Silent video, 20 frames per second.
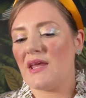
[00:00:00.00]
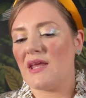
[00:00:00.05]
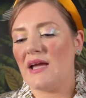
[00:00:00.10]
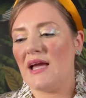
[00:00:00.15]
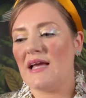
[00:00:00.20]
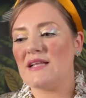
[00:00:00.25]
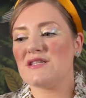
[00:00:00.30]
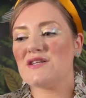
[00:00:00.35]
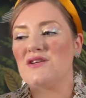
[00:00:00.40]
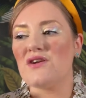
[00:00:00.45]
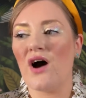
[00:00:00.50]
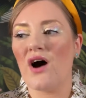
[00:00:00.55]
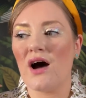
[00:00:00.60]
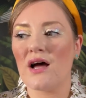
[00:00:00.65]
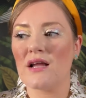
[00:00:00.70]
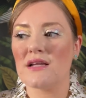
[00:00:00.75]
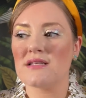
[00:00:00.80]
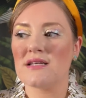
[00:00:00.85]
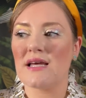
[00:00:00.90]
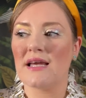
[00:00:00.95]
it's
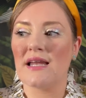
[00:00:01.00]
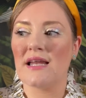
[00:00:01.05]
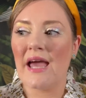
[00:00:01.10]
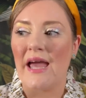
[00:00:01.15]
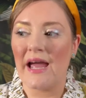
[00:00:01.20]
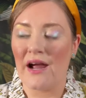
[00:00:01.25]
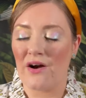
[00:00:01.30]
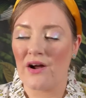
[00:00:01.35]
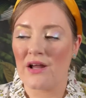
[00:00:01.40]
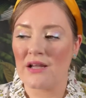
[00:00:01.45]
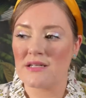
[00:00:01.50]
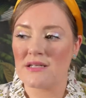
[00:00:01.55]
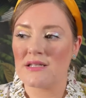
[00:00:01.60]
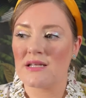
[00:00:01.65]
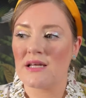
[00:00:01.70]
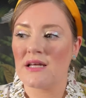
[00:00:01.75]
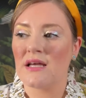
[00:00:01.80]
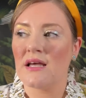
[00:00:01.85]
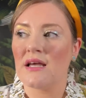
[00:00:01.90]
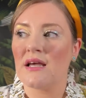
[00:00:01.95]
not inherent
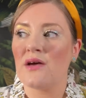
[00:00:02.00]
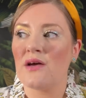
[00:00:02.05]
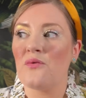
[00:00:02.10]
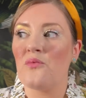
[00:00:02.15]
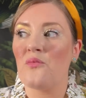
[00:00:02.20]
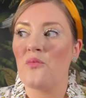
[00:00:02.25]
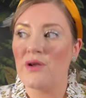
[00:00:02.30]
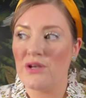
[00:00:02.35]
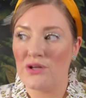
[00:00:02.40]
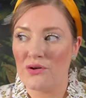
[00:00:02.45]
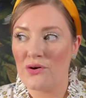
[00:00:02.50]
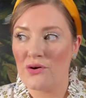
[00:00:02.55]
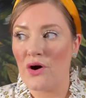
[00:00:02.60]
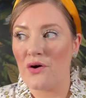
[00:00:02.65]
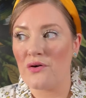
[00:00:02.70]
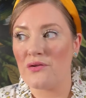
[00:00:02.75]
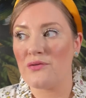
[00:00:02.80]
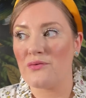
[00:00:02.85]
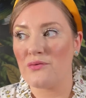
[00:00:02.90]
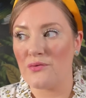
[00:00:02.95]
when you
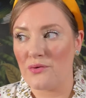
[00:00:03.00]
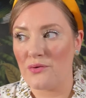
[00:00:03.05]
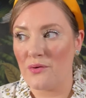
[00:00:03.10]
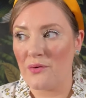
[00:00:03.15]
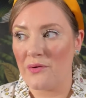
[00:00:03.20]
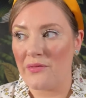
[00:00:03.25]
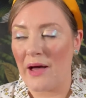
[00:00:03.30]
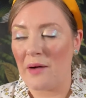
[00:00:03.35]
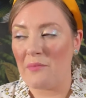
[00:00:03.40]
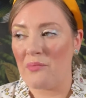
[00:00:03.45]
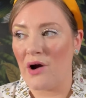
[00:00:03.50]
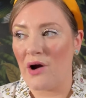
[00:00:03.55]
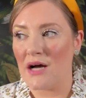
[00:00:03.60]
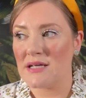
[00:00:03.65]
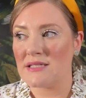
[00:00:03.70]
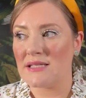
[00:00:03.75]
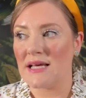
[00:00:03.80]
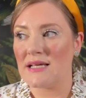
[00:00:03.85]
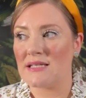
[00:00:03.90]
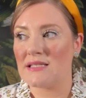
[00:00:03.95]
go through that
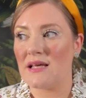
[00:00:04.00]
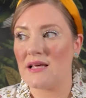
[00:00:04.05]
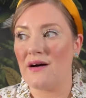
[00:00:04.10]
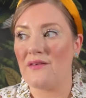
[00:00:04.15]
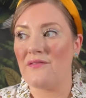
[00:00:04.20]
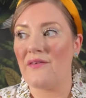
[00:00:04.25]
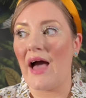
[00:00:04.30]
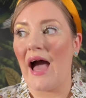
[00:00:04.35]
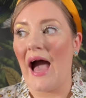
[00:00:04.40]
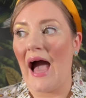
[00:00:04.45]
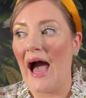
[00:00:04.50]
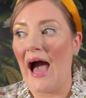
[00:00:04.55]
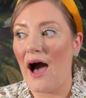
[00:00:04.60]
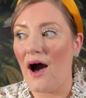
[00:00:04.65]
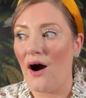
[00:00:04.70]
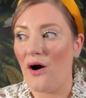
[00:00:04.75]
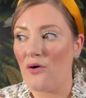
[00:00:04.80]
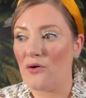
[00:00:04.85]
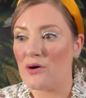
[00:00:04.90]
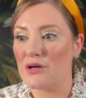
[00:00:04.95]
process of
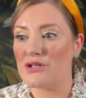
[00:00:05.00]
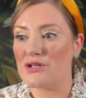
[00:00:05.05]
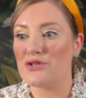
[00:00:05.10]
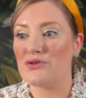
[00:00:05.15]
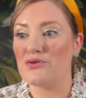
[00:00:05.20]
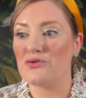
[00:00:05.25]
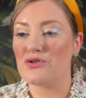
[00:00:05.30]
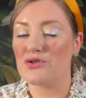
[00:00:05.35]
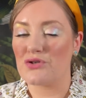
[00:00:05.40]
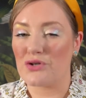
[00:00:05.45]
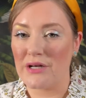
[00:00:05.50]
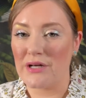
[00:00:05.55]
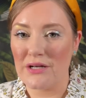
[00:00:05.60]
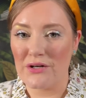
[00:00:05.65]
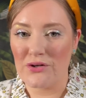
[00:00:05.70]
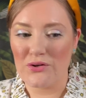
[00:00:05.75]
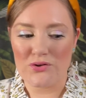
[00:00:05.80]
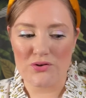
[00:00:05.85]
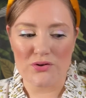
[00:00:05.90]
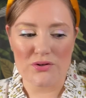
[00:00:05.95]
how to treat
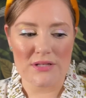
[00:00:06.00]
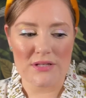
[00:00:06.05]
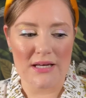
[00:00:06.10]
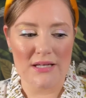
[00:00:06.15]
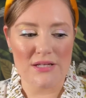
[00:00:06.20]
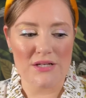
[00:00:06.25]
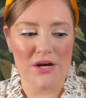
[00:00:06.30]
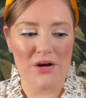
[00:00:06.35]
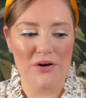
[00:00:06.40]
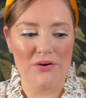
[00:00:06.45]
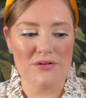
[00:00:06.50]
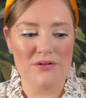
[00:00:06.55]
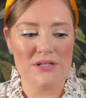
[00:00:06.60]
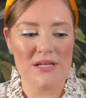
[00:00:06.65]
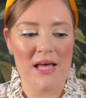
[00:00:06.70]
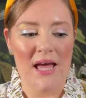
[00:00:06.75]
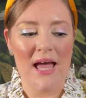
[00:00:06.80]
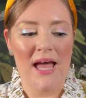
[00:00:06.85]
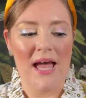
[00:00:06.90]
neutral skin tones.